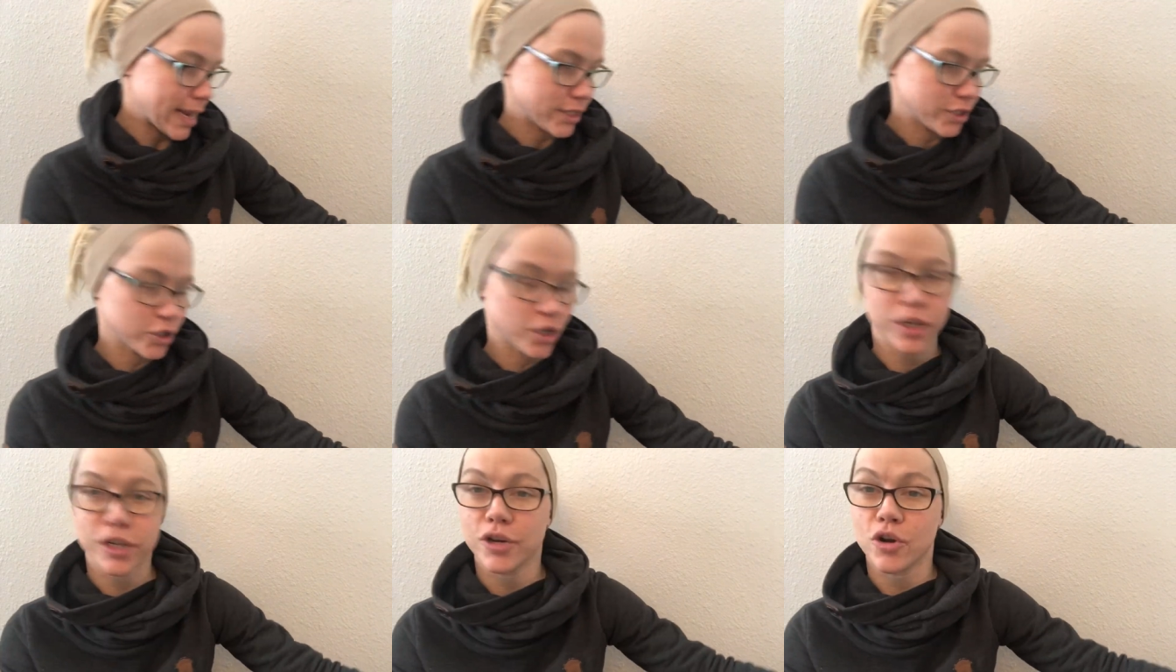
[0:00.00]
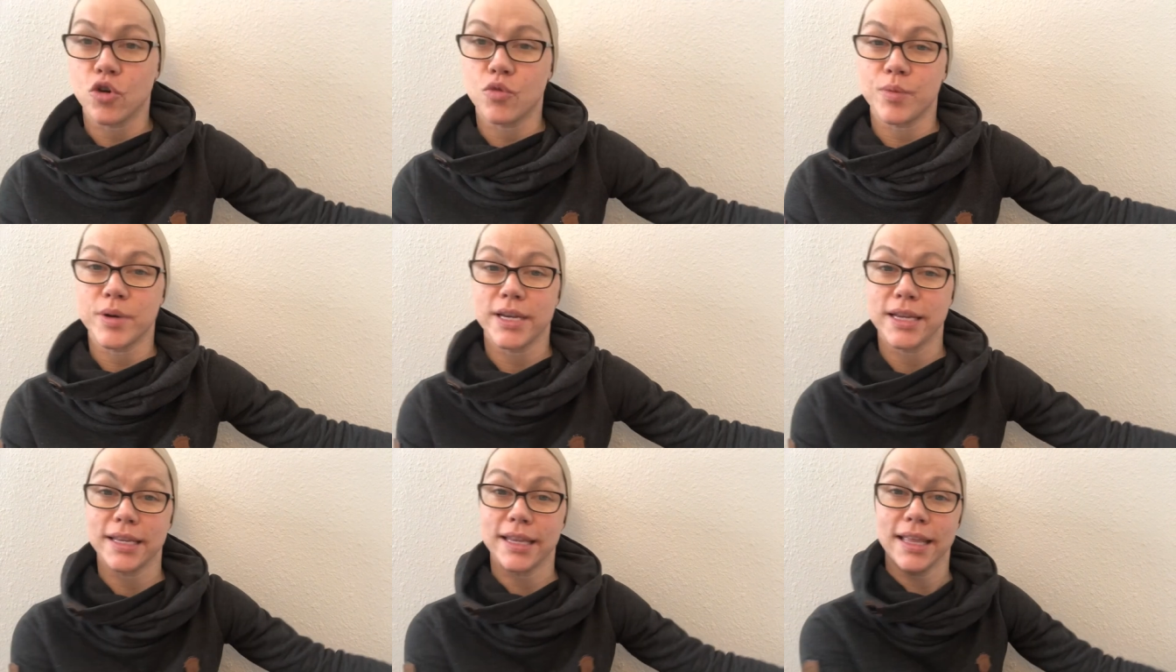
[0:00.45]
I started
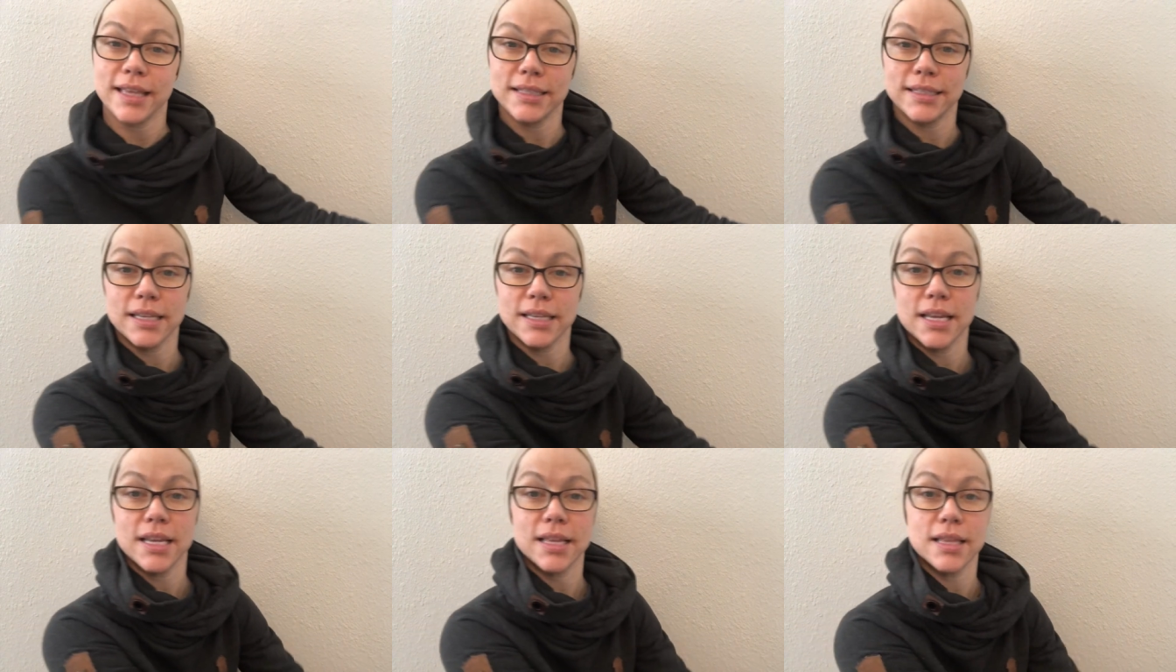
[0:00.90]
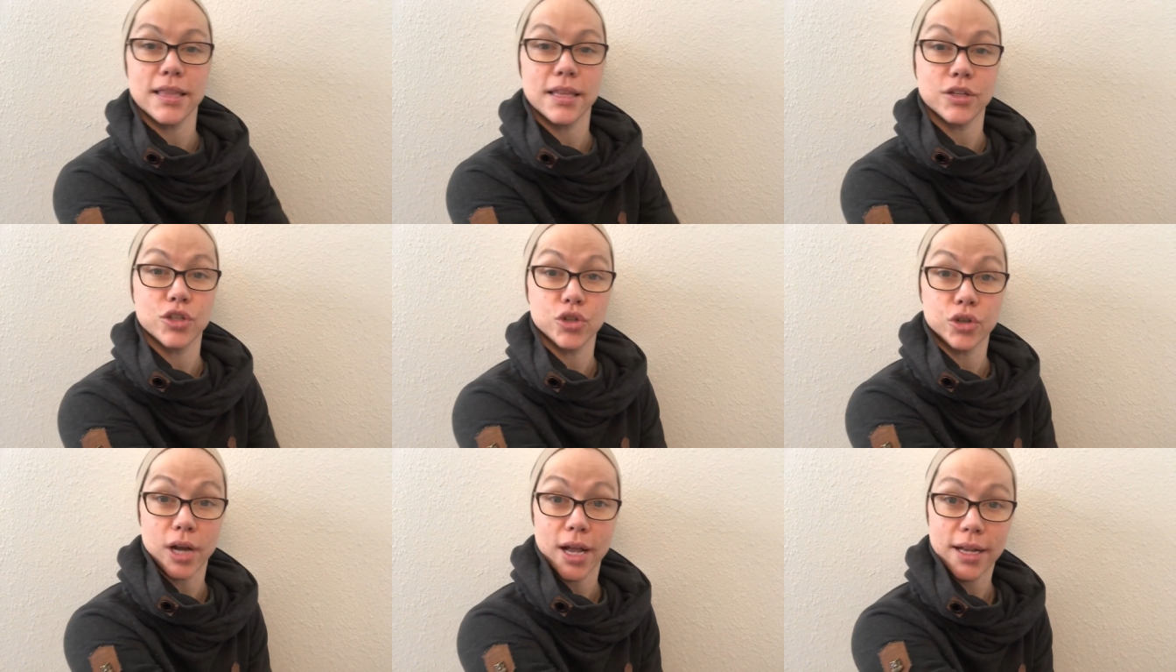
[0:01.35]
opening this in the
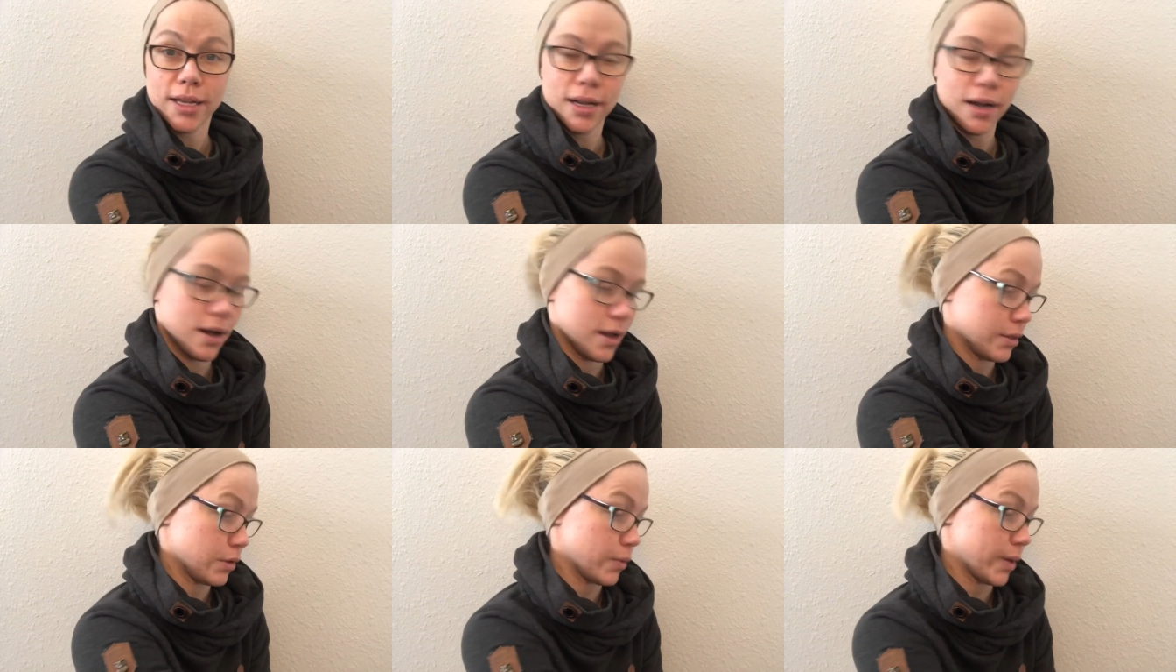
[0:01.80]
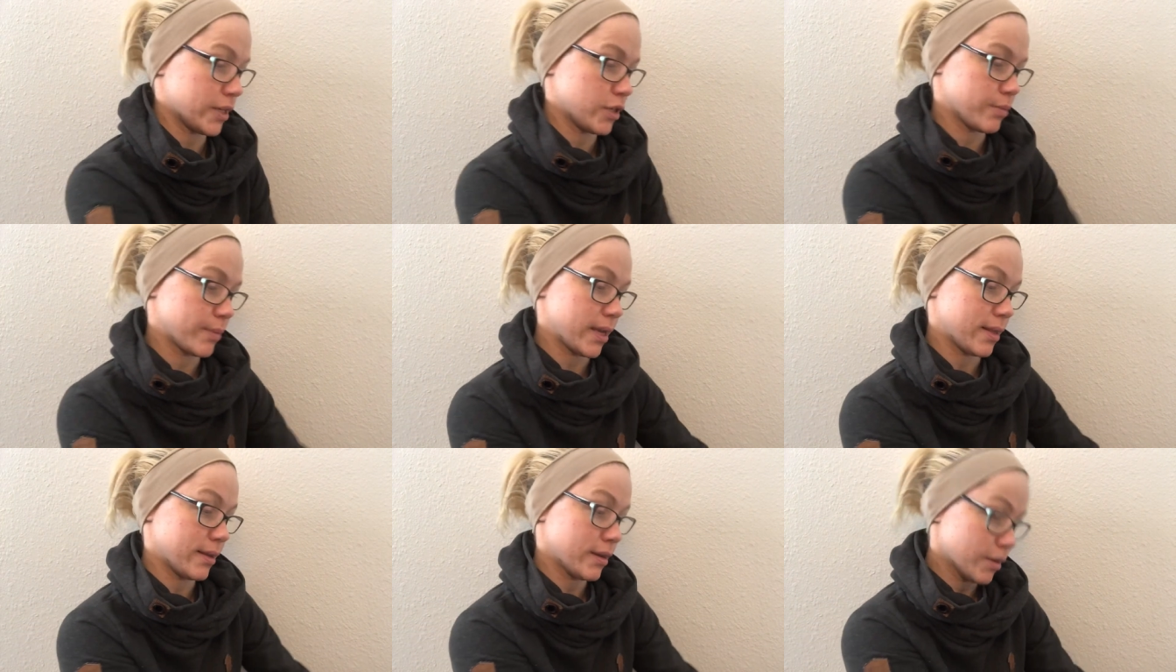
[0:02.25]
truck on the way
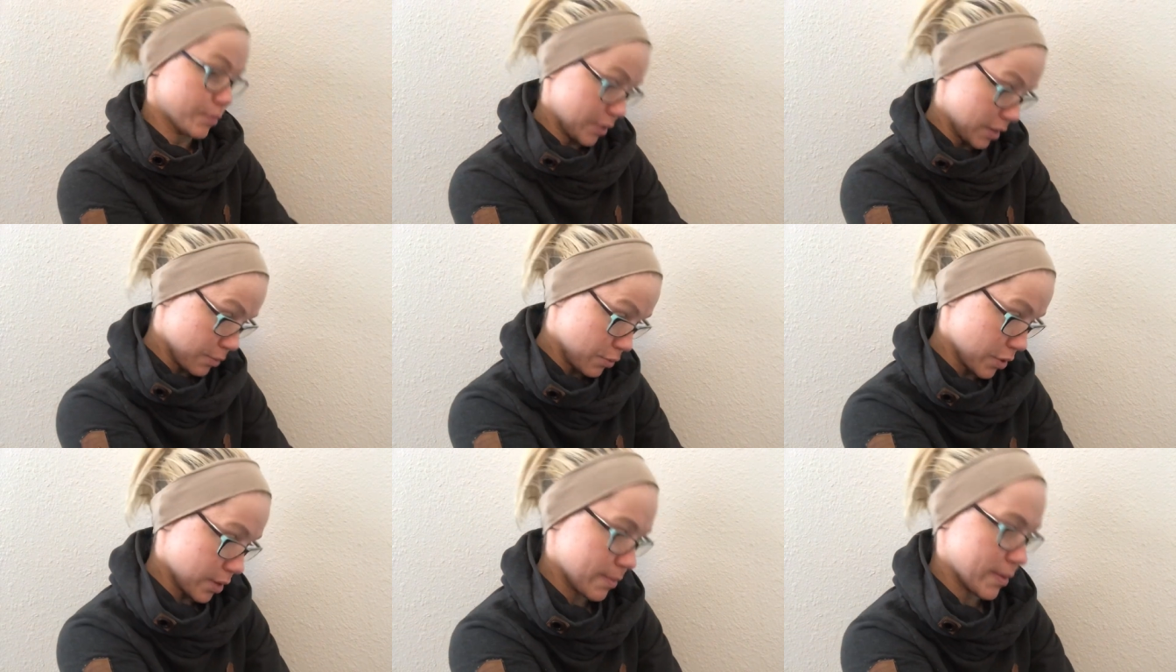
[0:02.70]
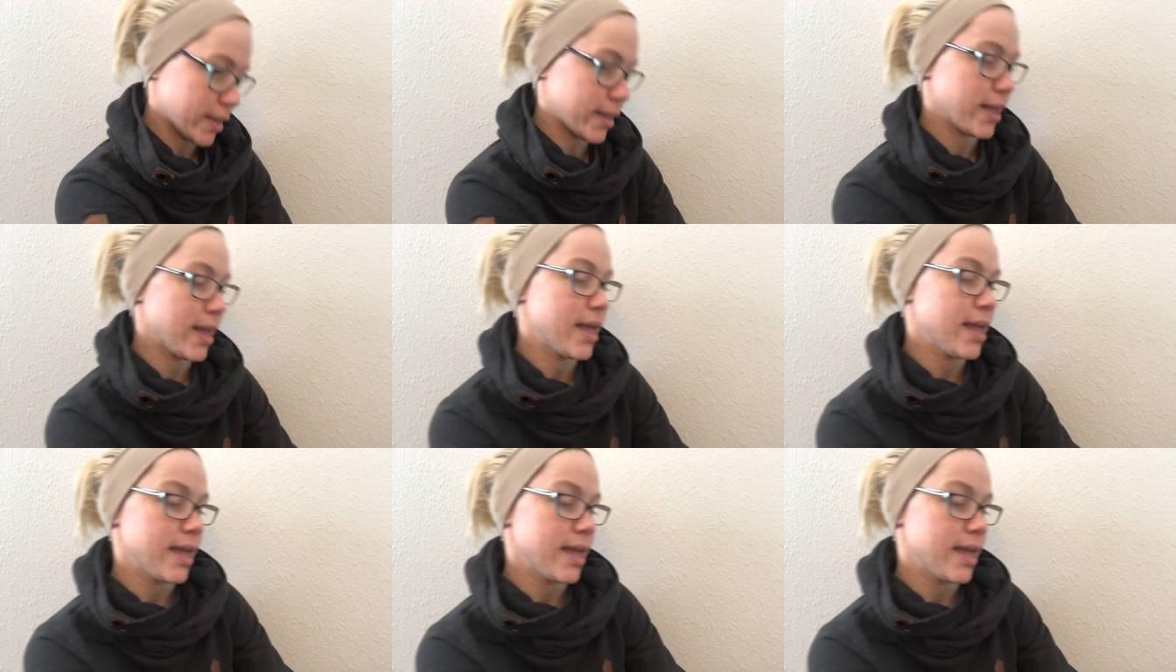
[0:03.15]
to my therapy appointment,